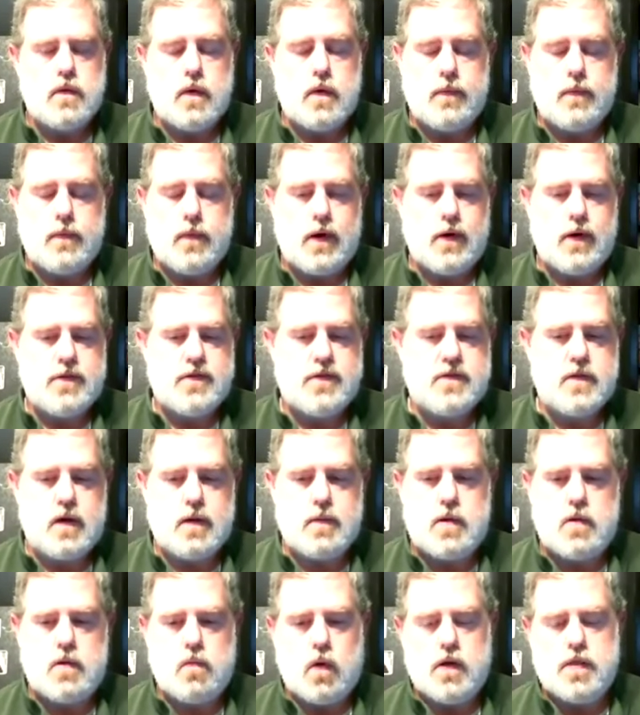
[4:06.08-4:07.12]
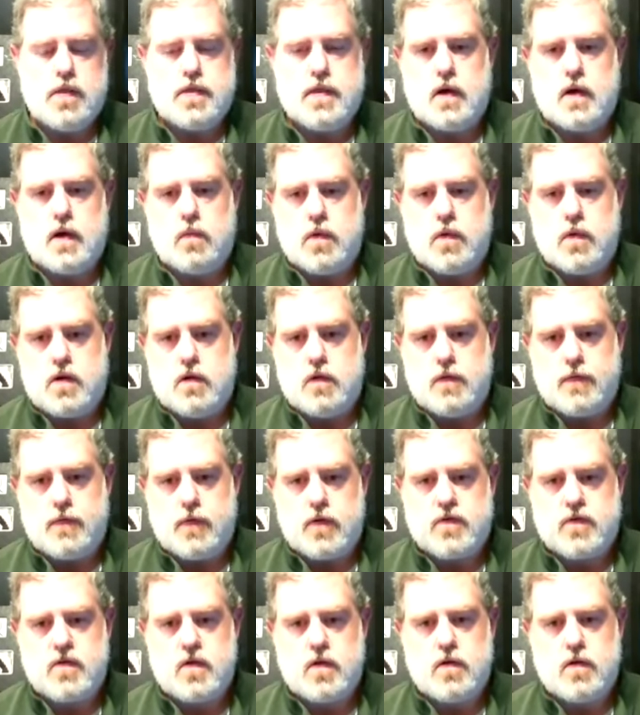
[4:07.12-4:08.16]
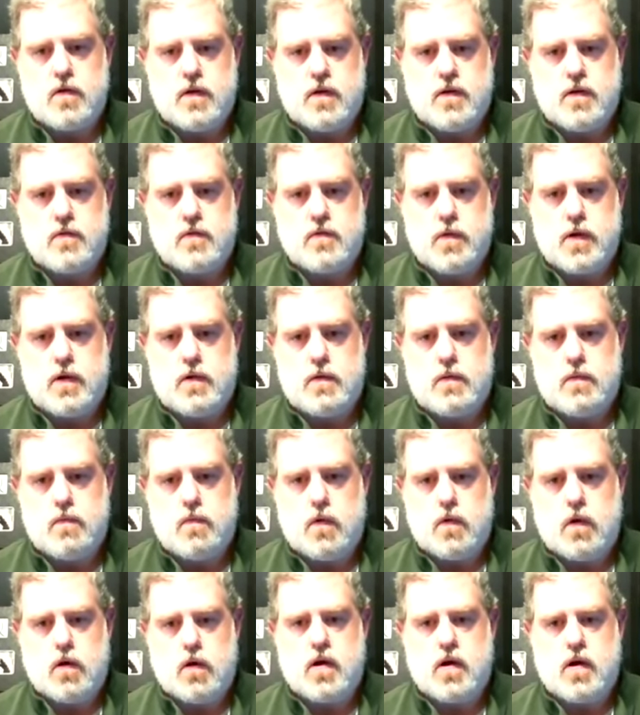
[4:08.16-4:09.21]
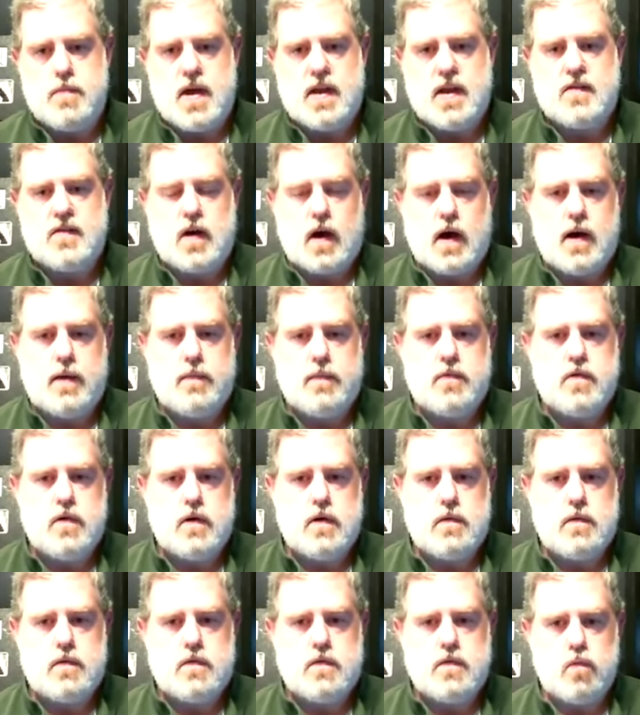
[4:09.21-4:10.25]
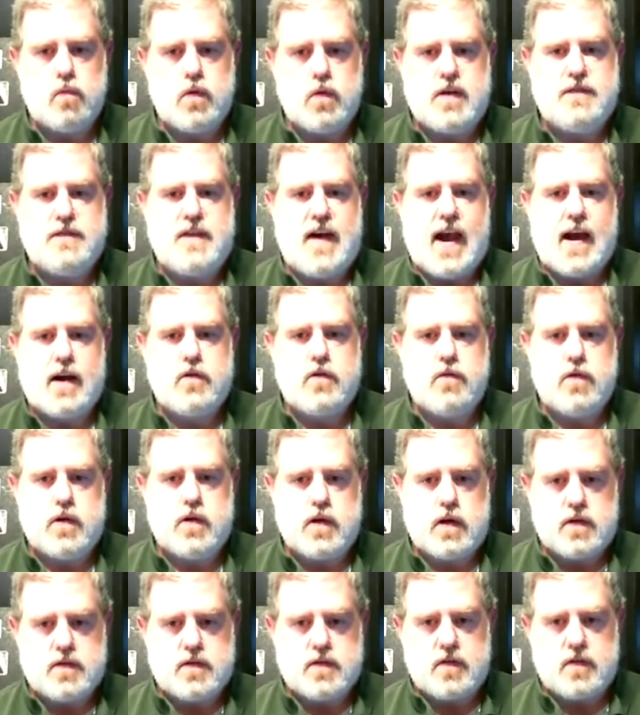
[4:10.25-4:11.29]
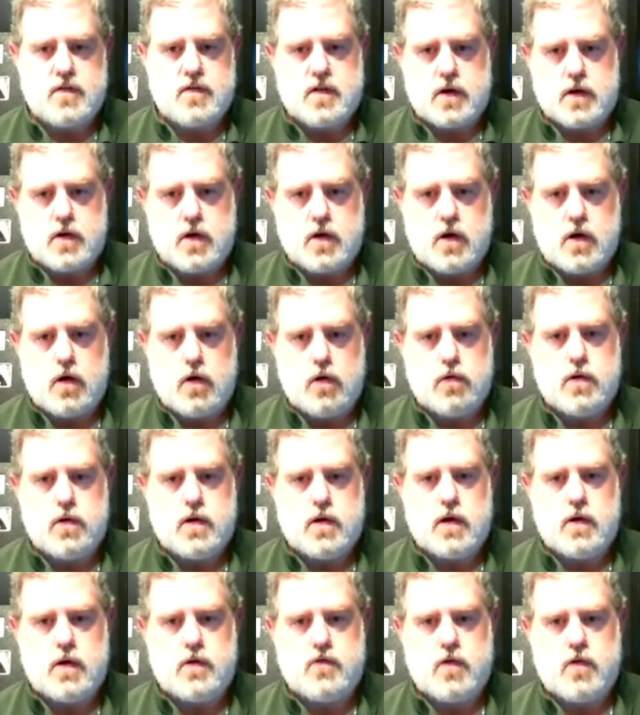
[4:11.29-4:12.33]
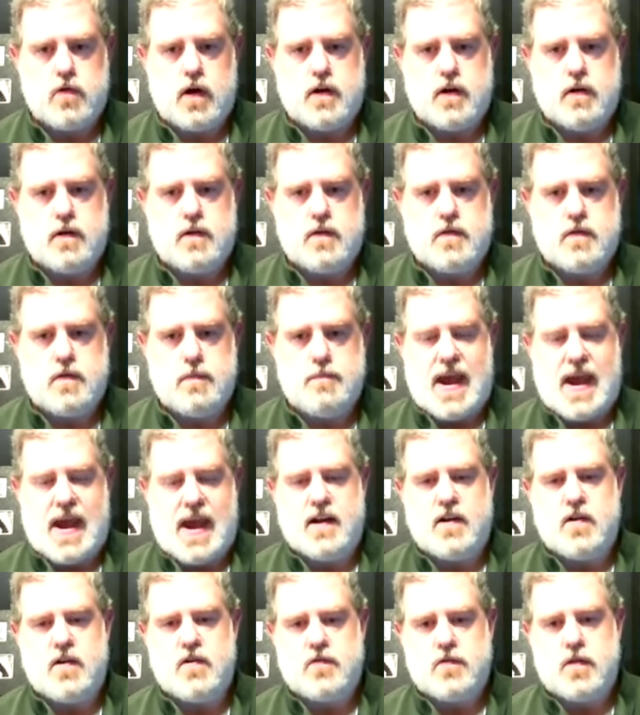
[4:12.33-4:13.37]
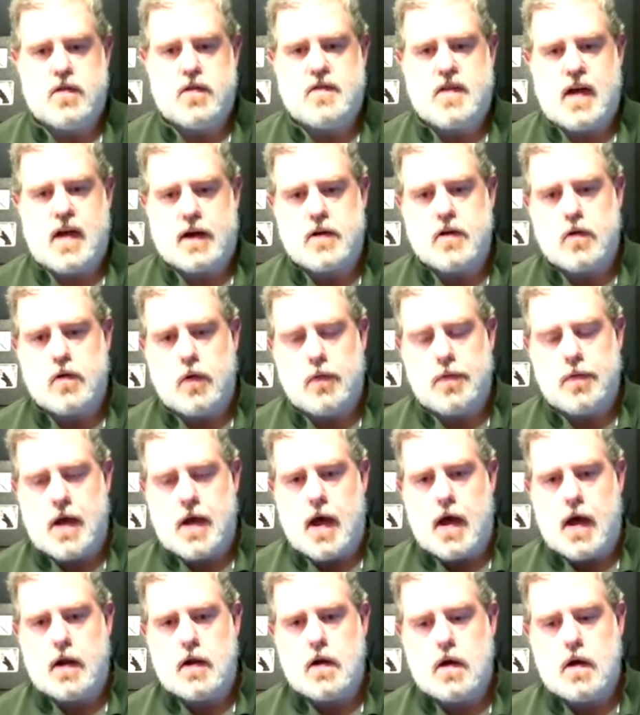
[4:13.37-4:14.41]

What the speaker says: Well, so I mean, one thing we do for certain is we will commit time to refactoring existing code and try to banish the technical debt.